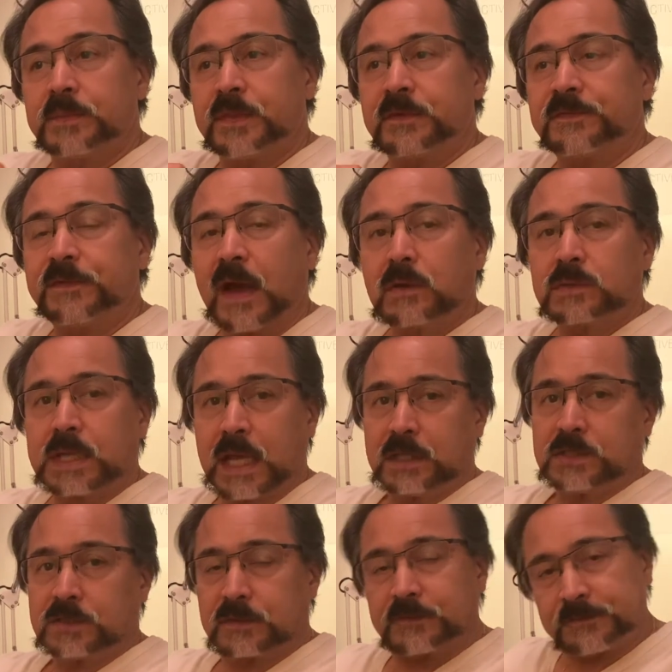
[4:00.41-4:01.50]
the
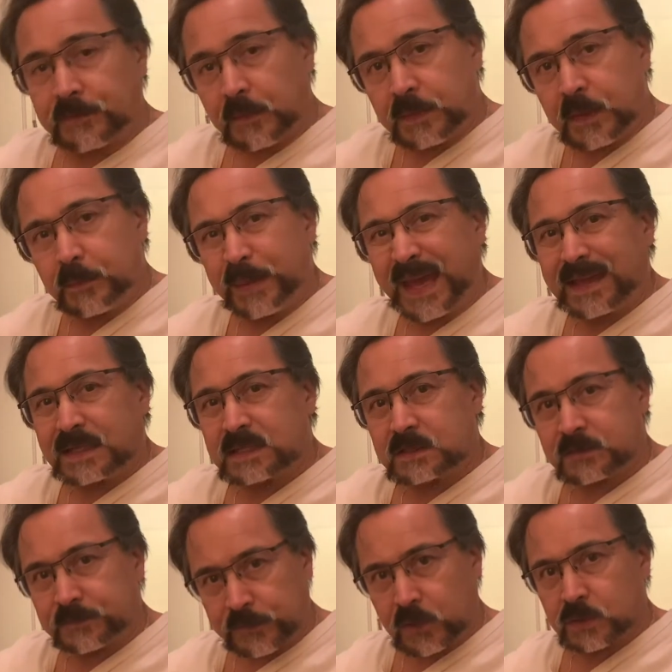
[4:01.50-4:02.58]
foundation, from the base
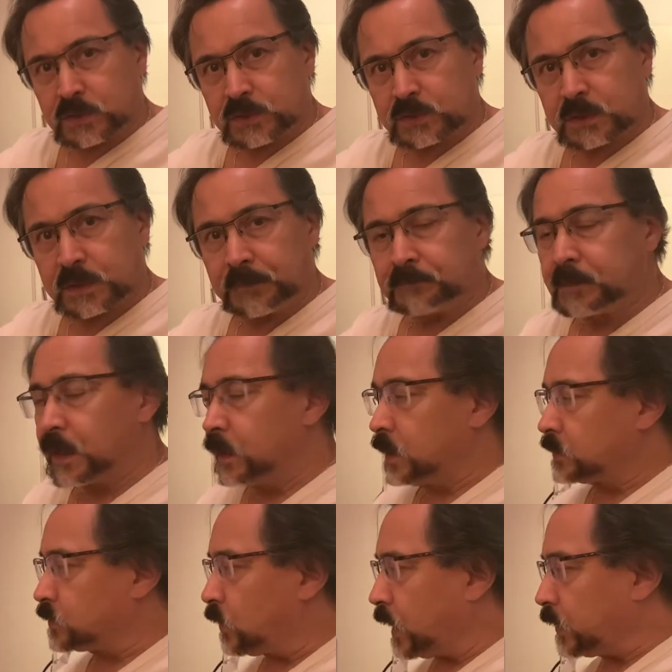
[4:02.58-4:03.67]
first.
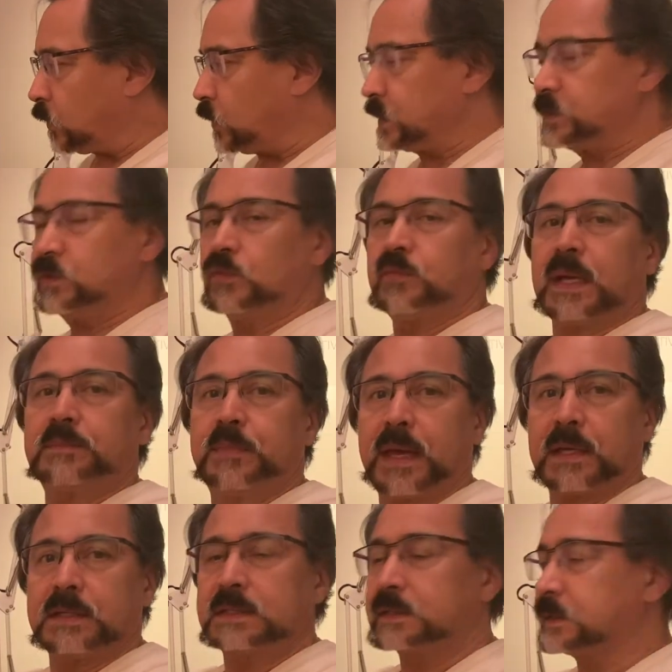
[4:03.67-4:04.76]
So I always do my
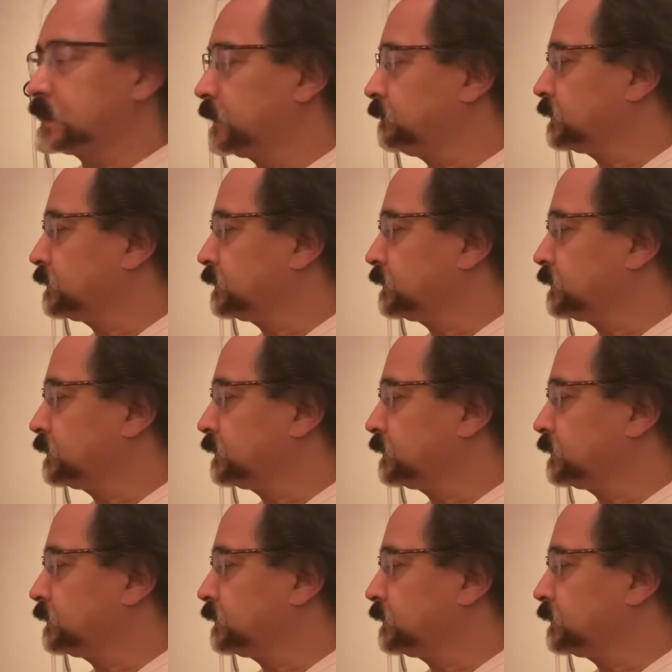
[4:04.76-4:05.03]
base.